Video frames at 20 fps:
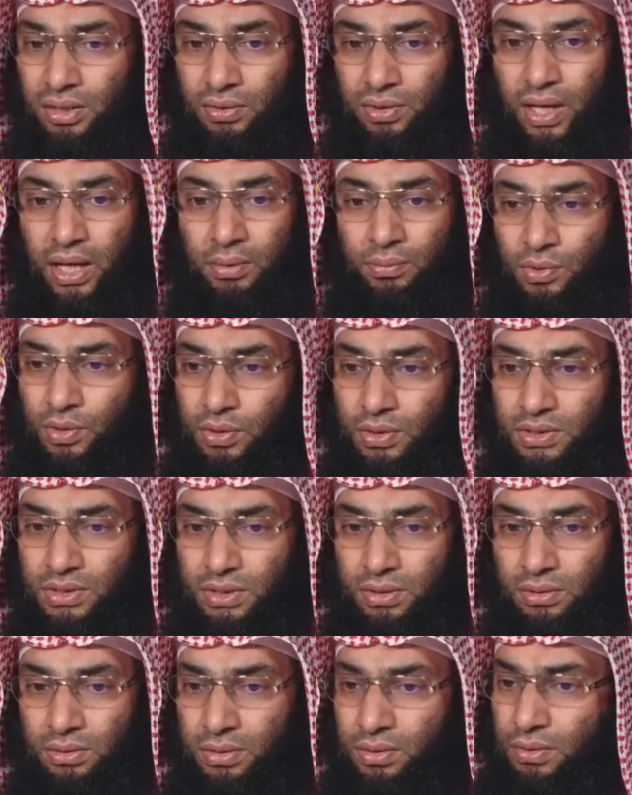Okay,
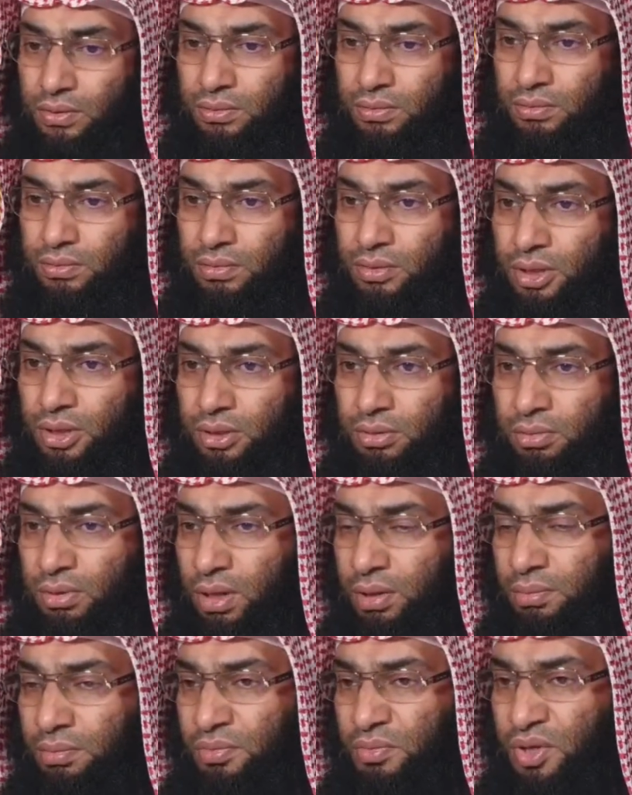because you know,
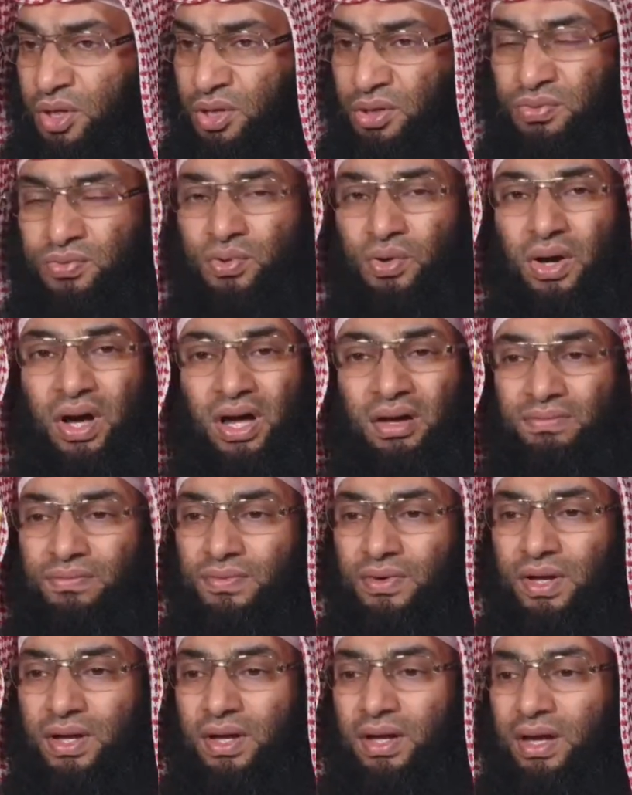if you
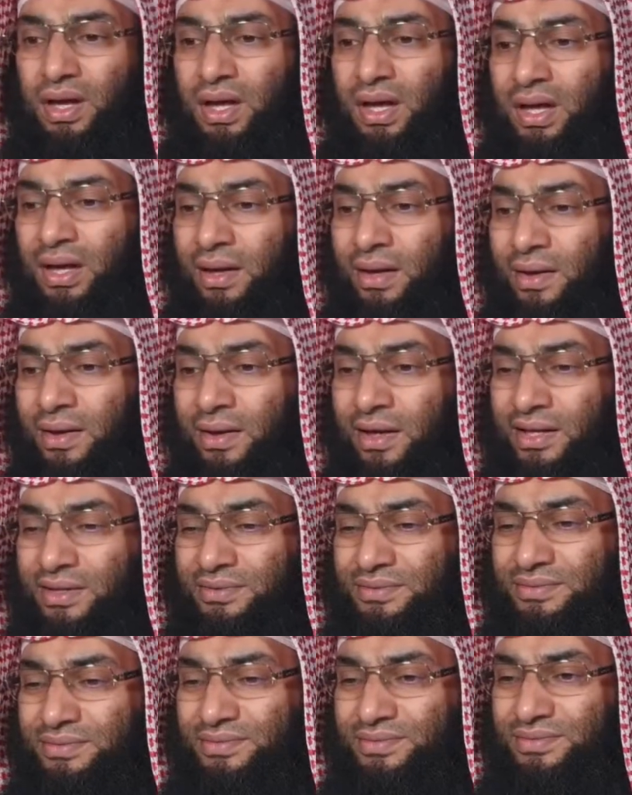have a
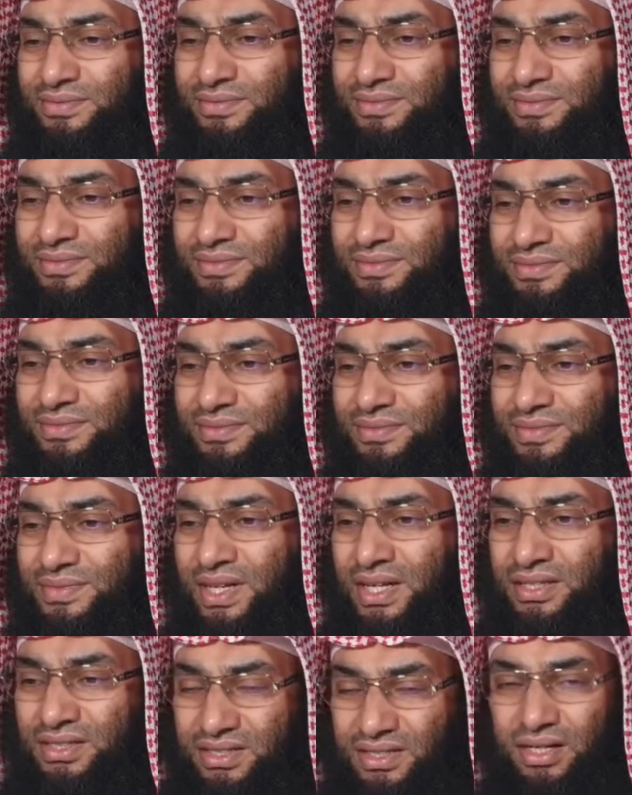
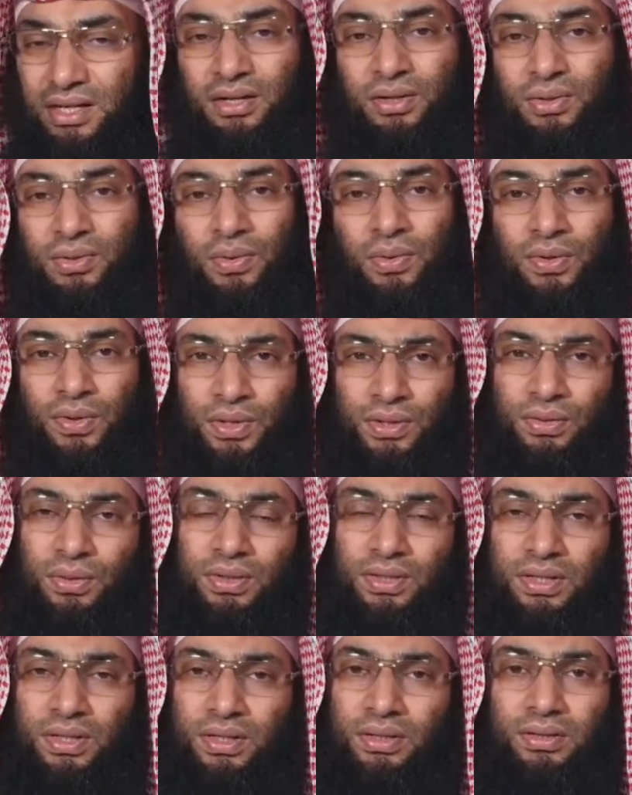son or a
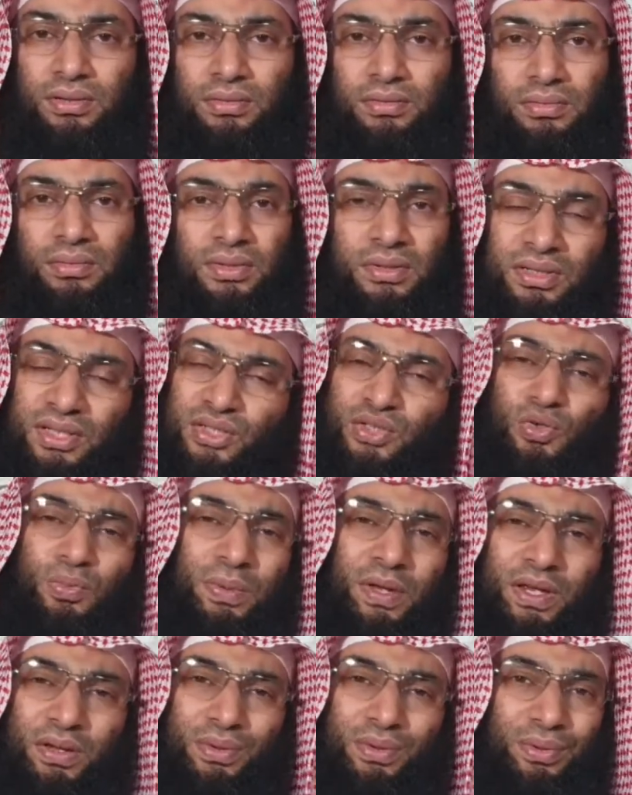daughter
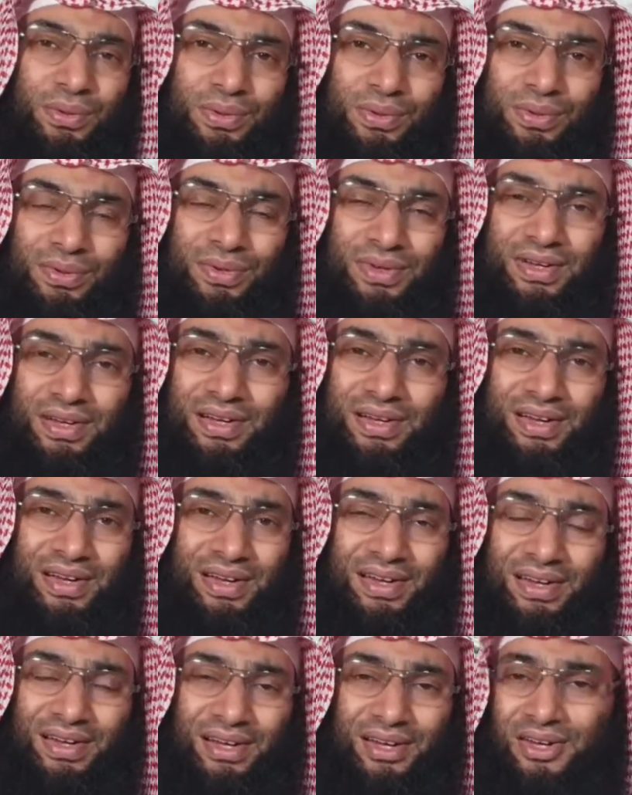disobeying you,
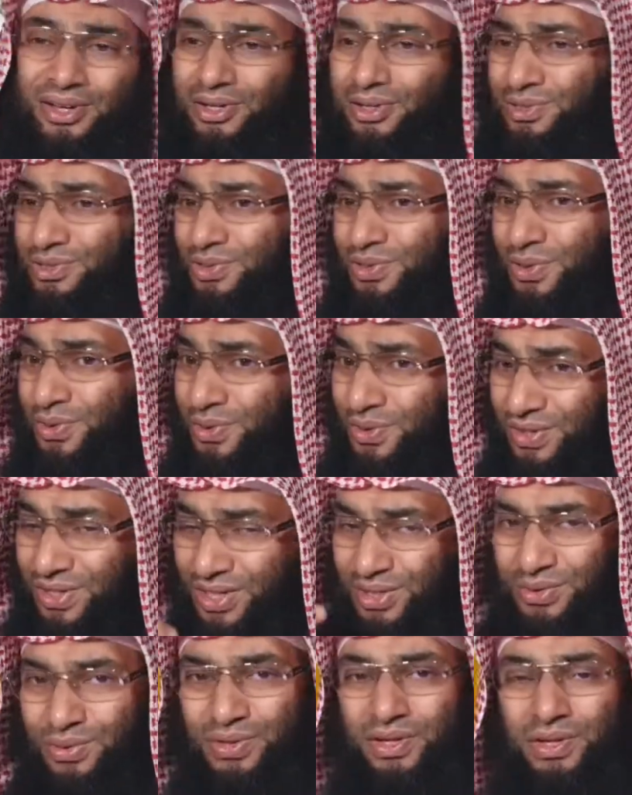so you
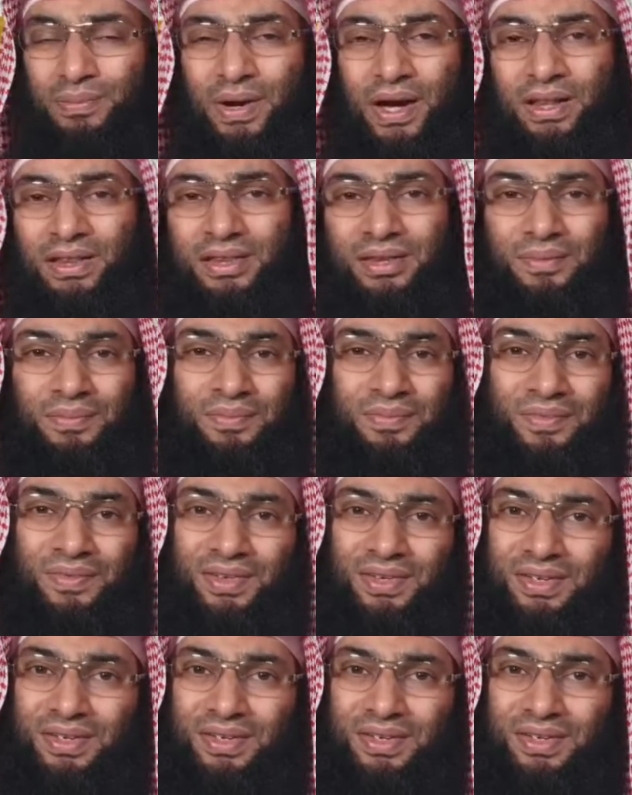need to remind them.